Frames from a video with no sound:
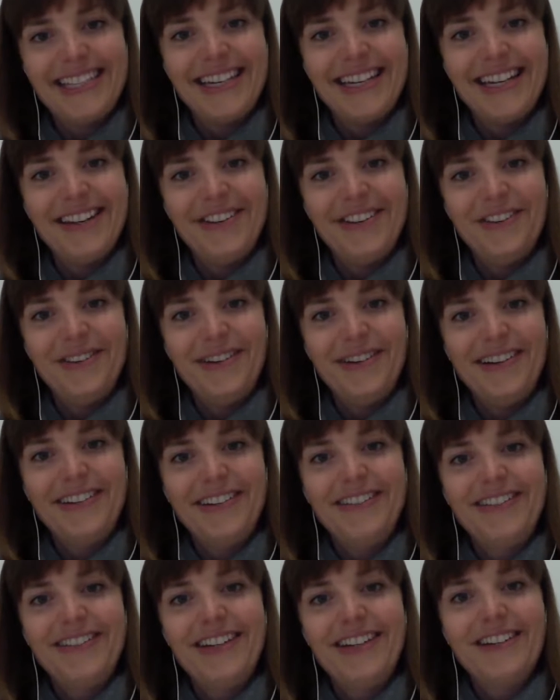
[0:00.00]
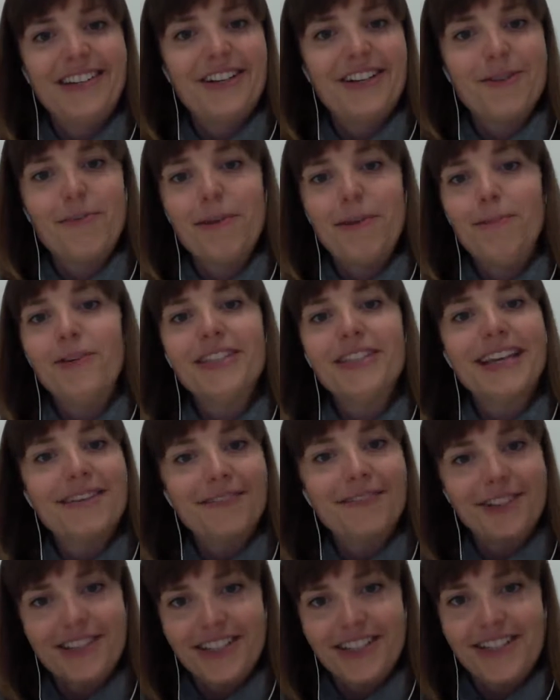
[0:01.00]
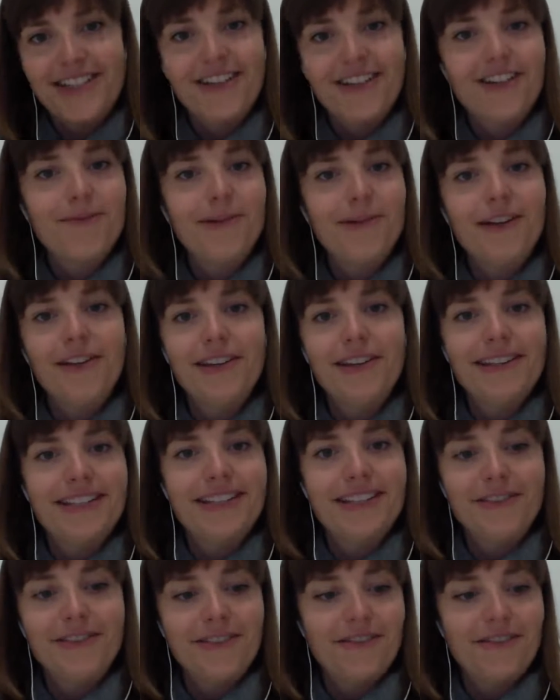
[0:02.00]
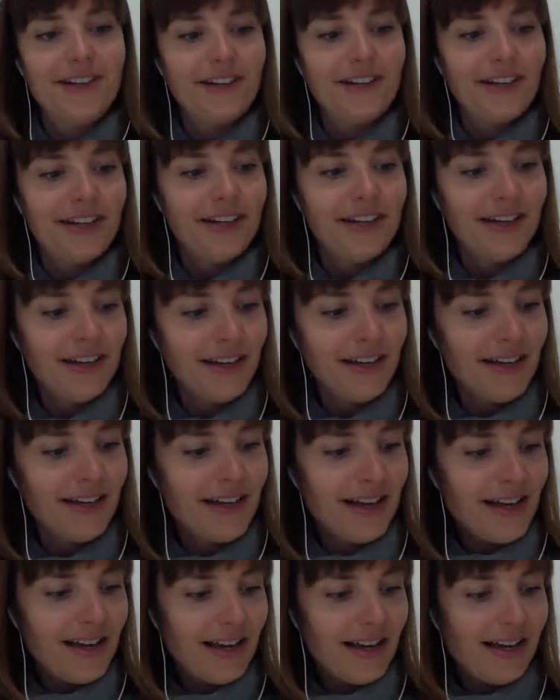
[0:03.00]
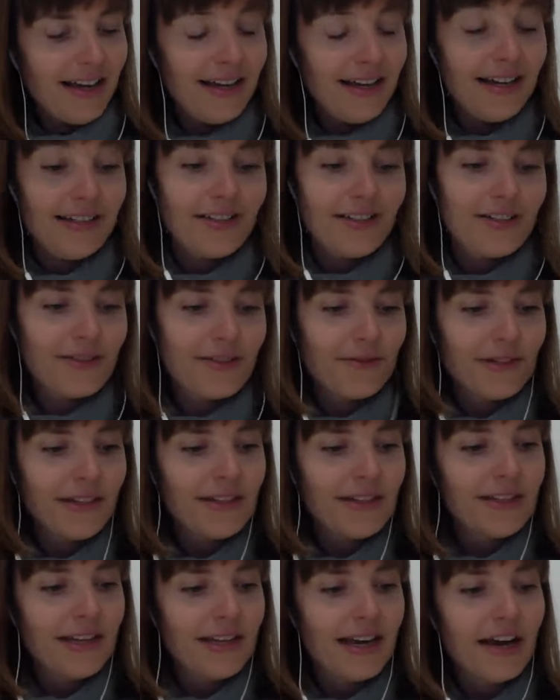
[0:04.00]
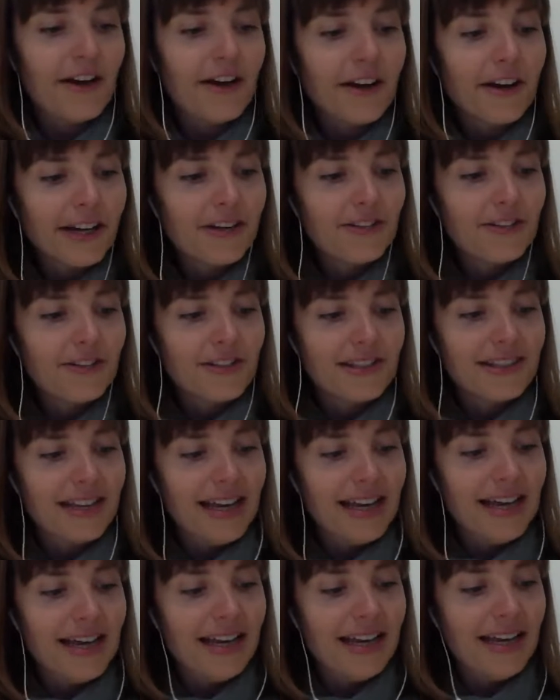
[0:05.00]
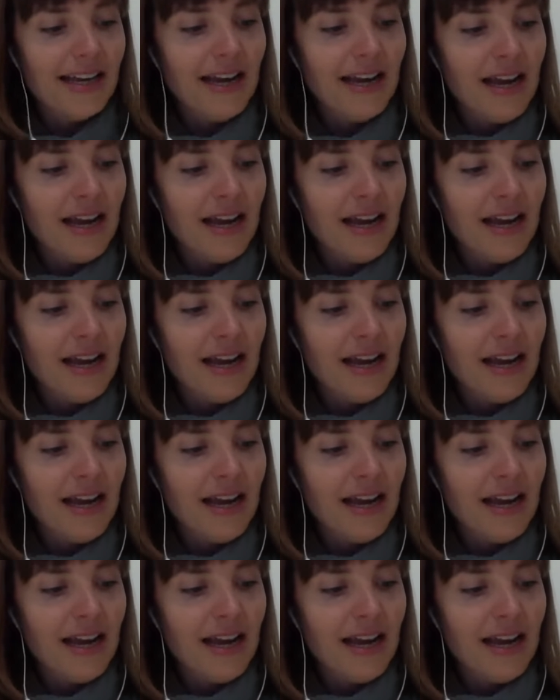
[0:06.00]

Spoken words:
There could be multiverses. There could be all these different very surreal scenarios. And